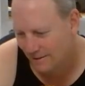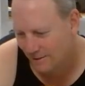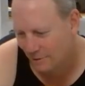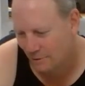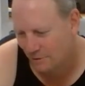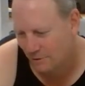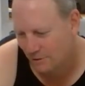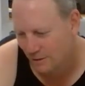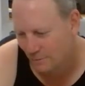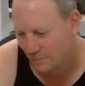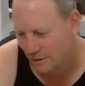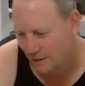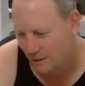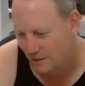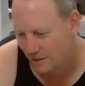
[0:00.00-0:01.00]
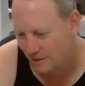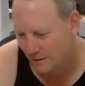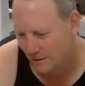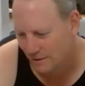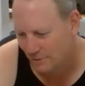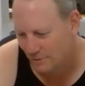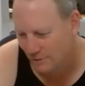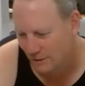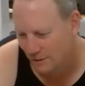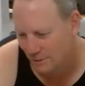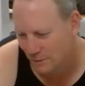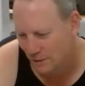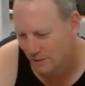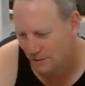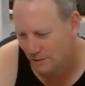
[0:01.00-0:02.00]
Oh, some kid, he took his
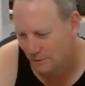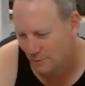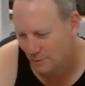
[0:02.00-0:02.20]
message